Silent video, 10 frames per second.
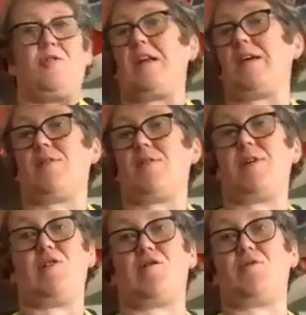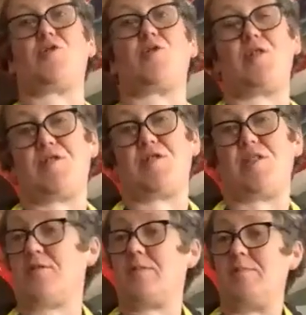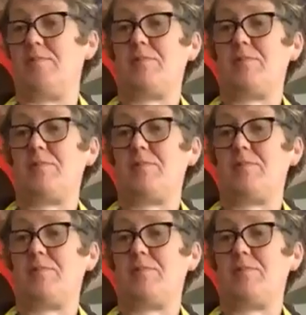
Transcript: can have a range of choices.